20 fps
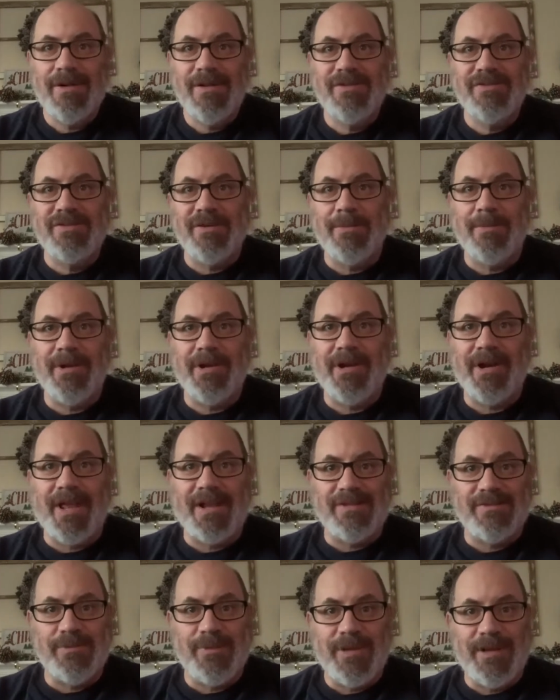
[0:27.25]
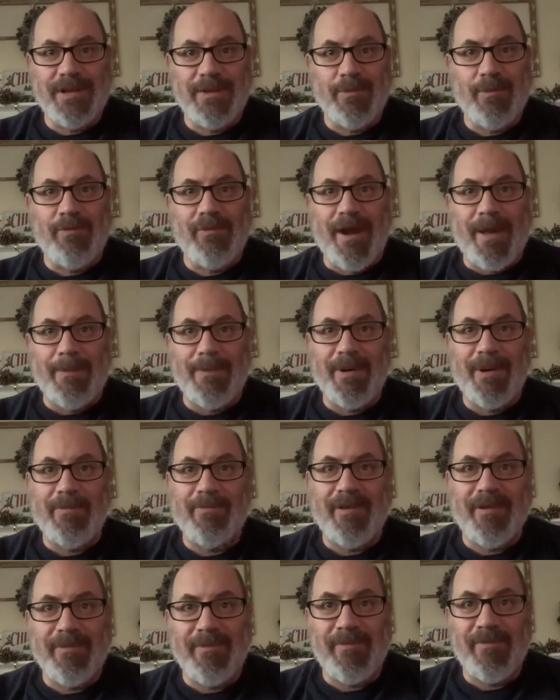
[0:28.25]
some of the next week, and we'll wrap it up
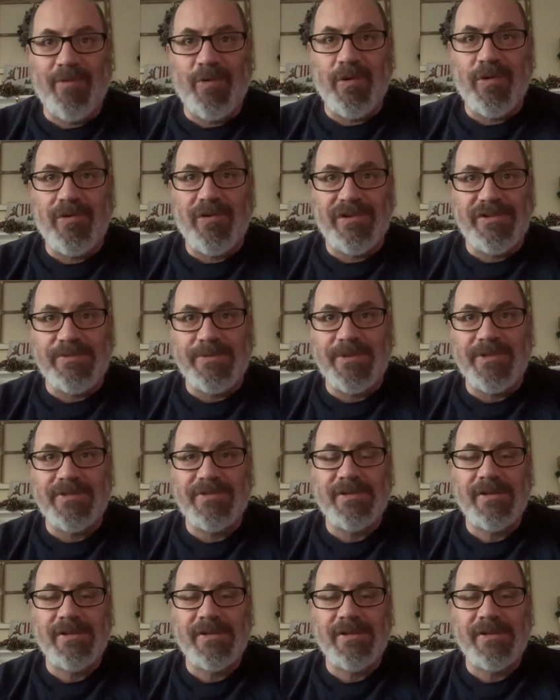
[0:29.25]
right before Christmas.